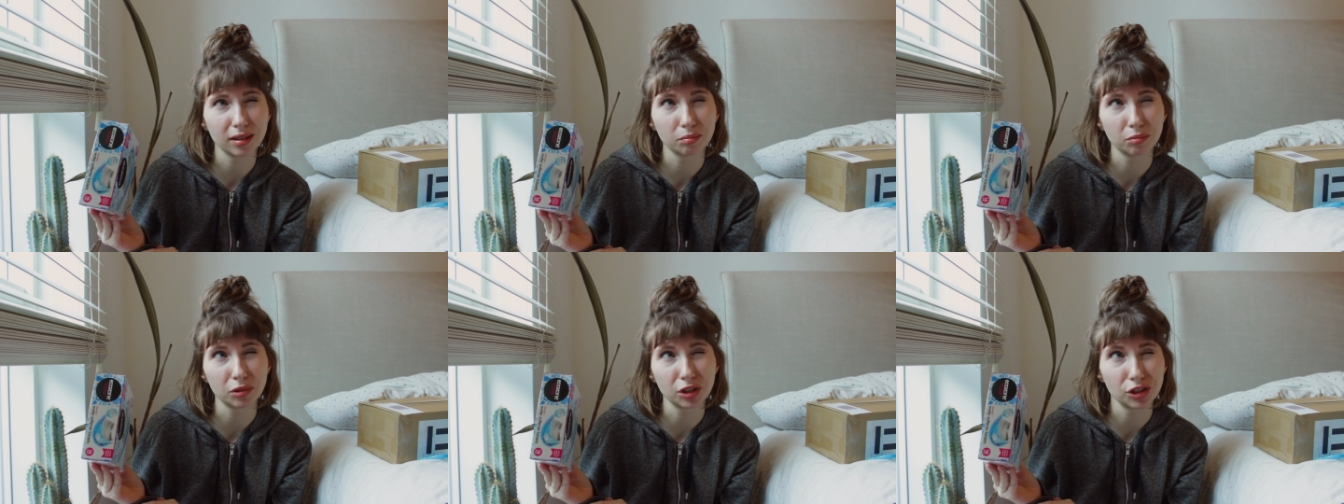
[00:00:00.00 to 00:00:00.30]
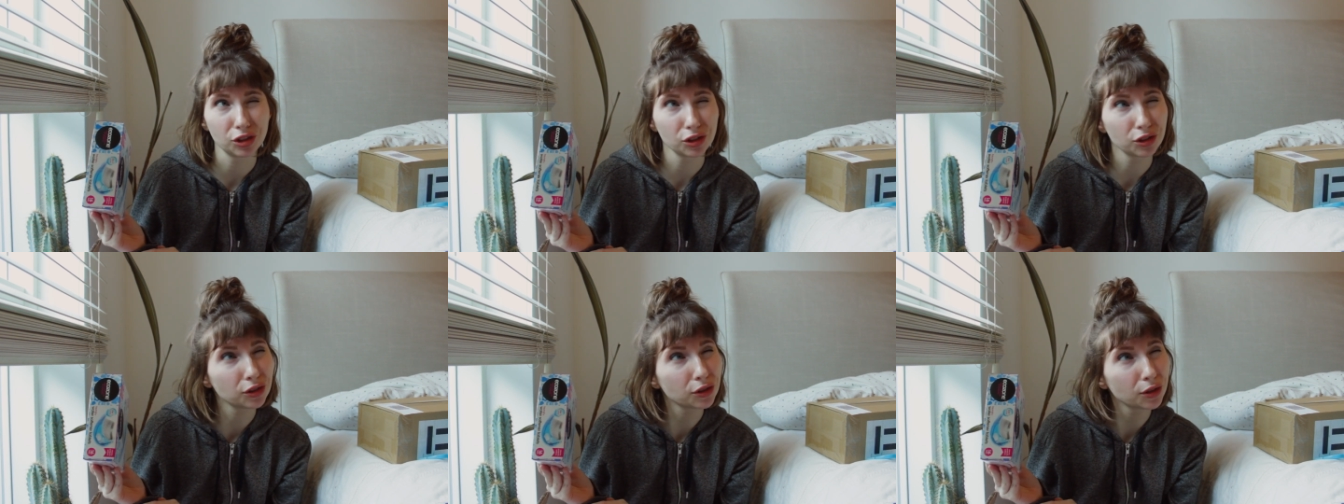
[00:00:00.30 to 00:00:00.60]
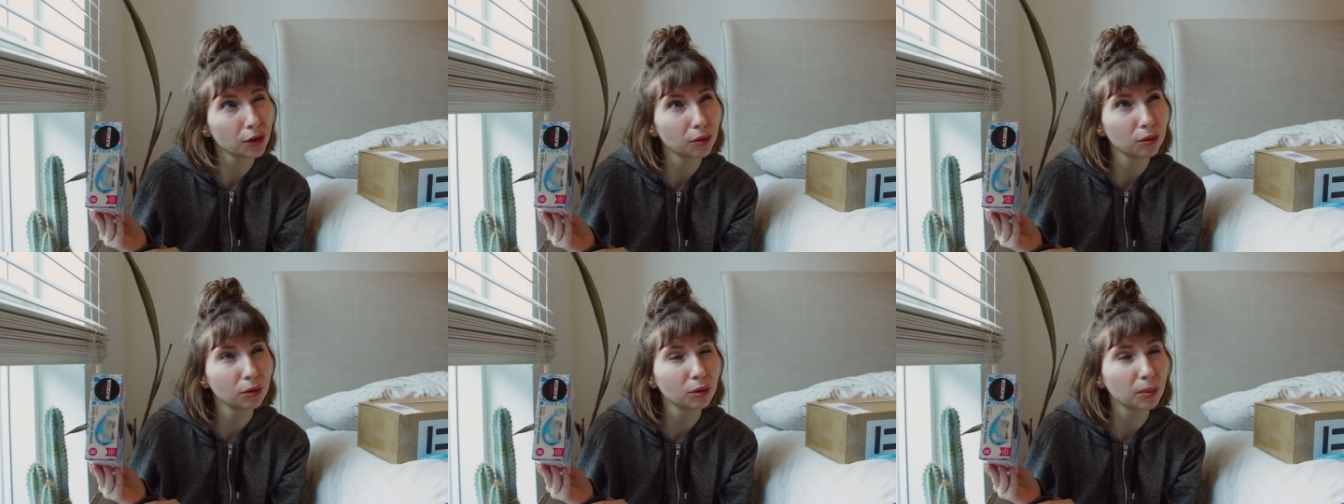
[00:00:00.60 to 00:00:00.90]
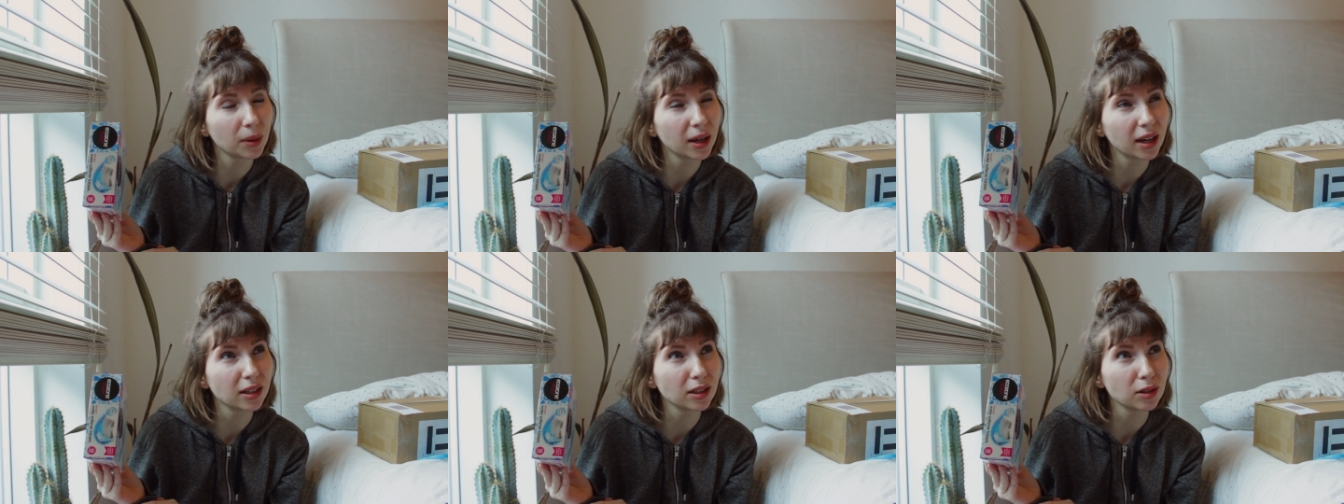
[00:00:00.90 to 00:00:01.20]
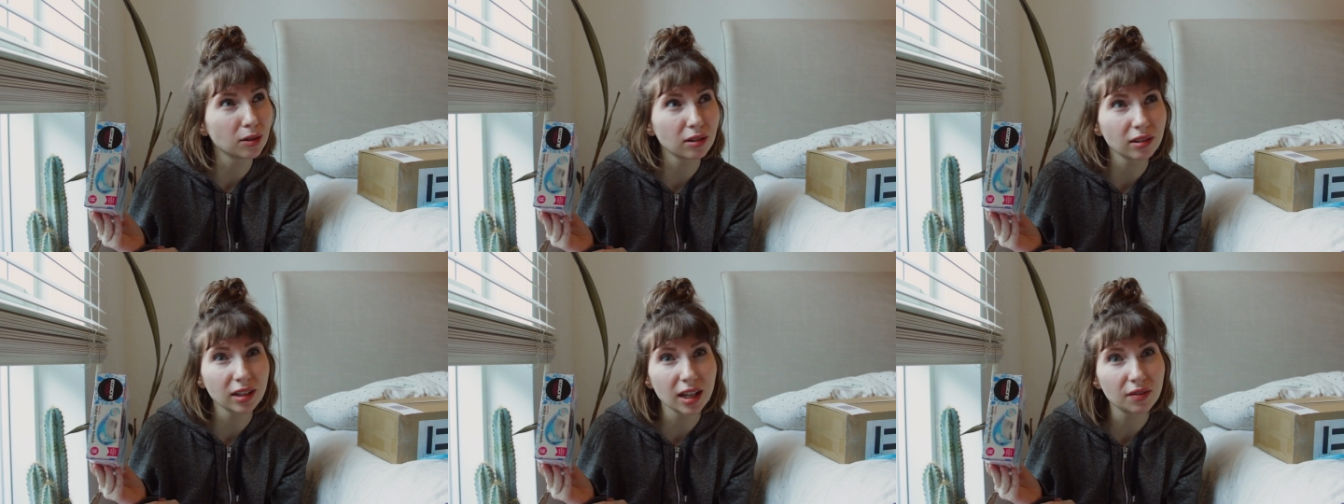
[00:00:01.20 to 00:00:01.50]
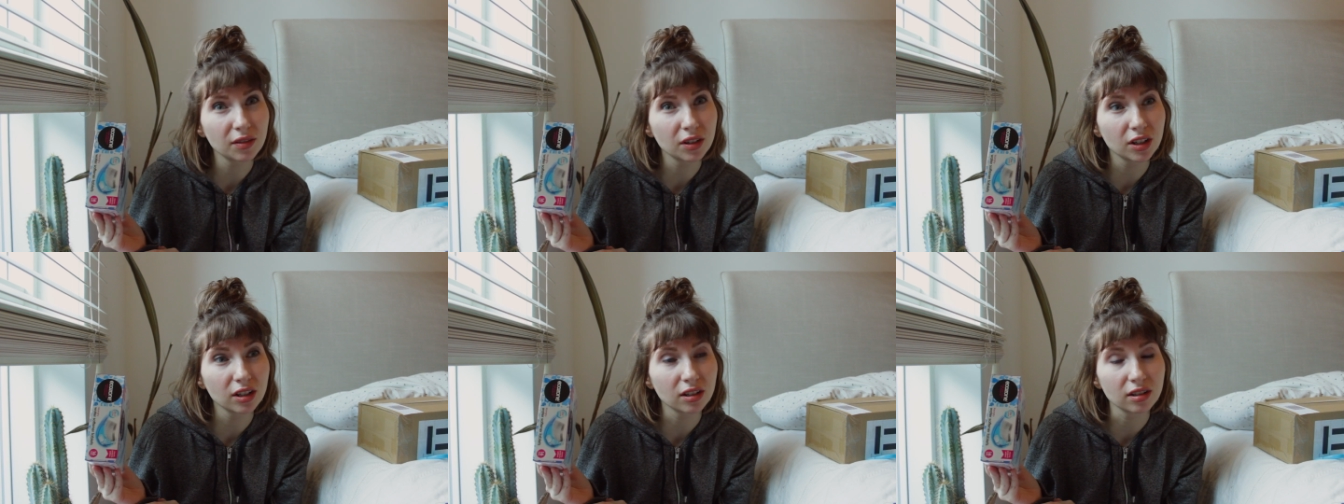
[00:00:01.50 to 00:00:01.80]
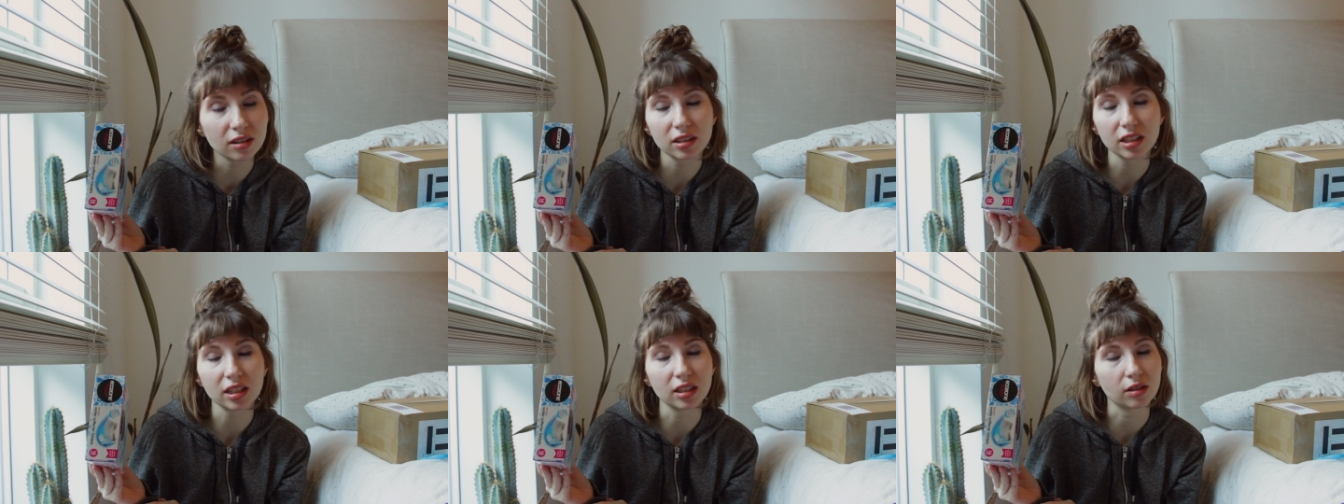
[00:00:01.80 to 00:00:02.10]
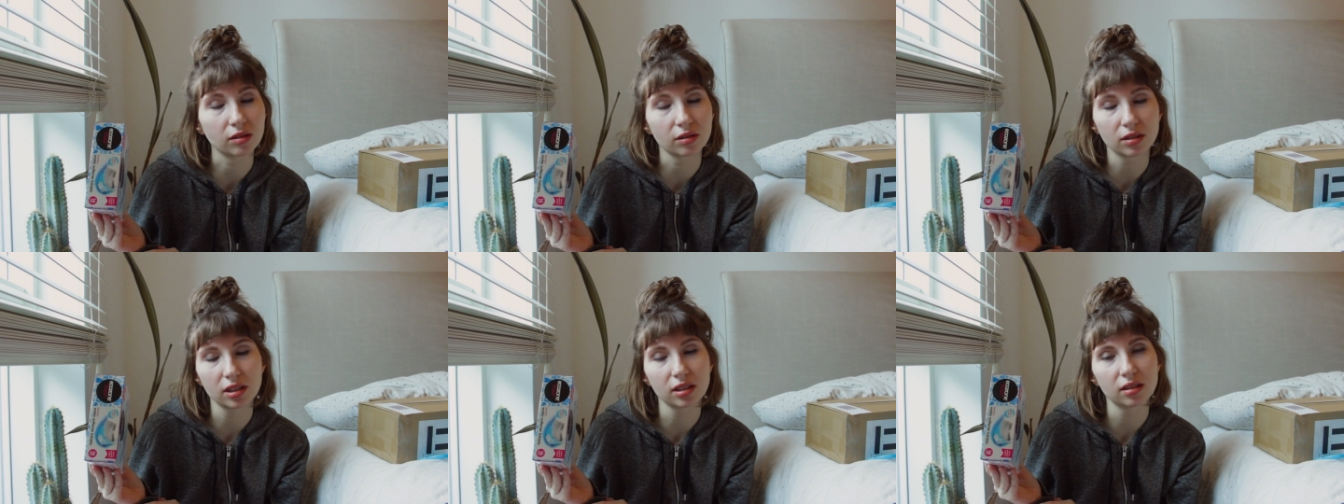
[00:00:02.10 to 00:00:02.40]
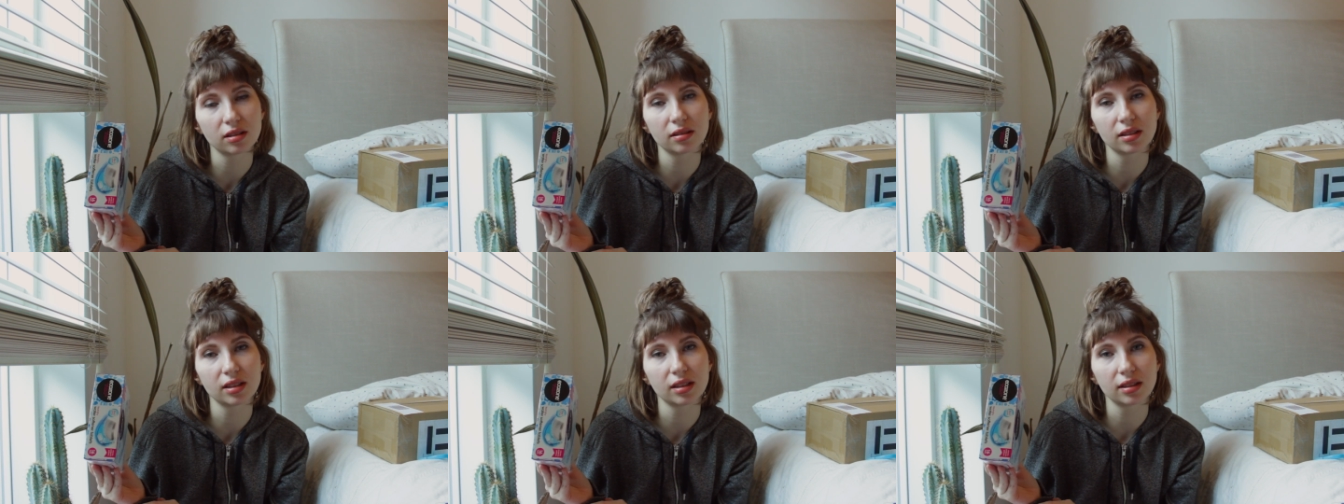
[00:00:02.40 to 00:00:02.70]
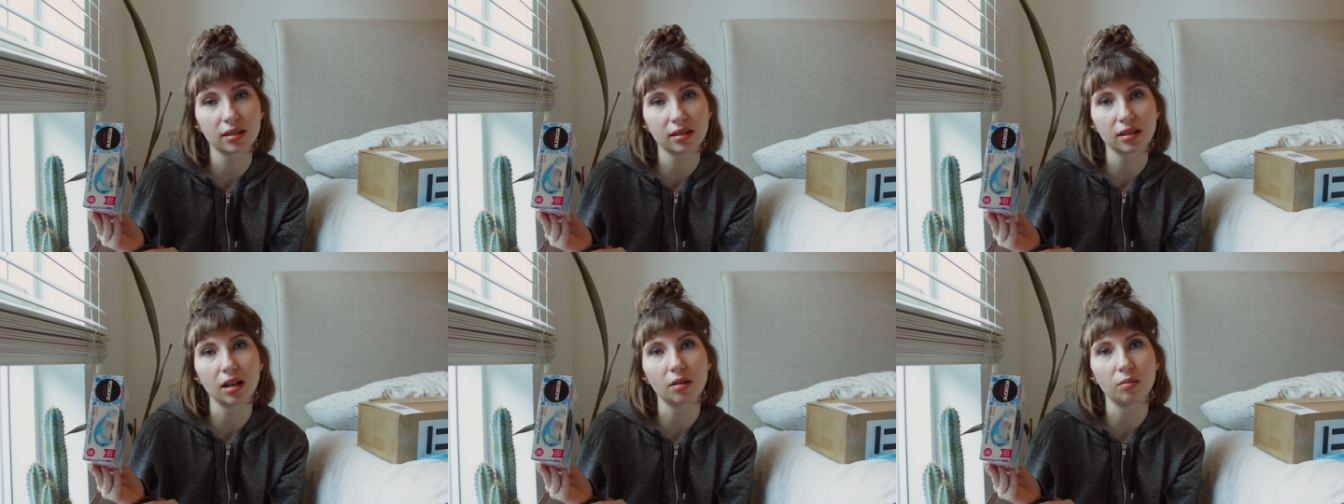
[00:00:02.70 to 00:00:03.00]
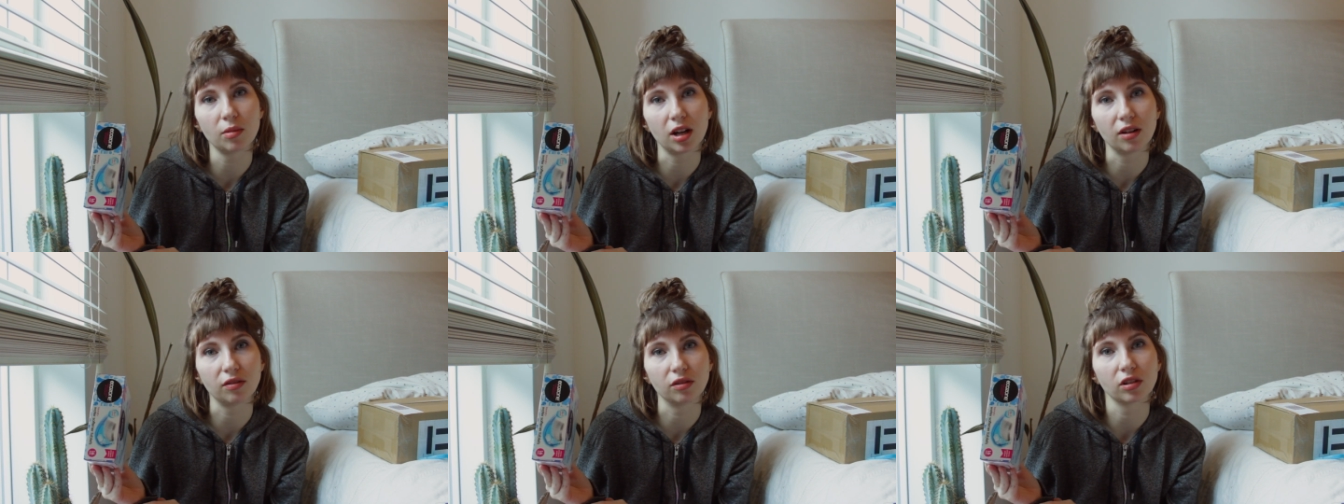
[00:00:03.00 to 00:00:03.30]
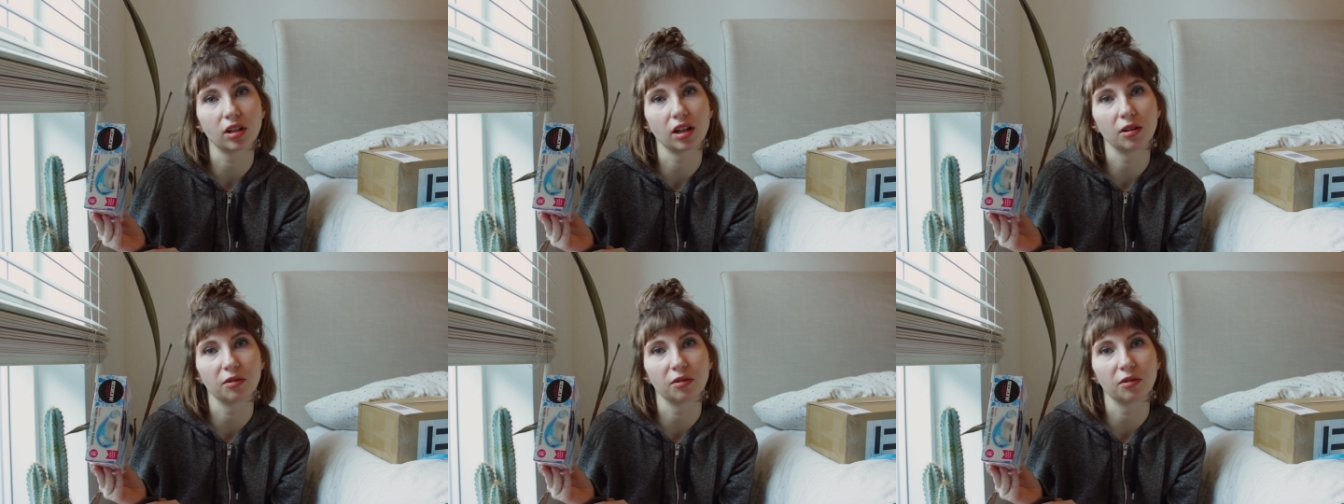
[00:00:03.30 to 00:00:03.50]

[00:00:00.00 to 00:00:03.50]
I'm pretty sure, is owned by Unilever, or just some awful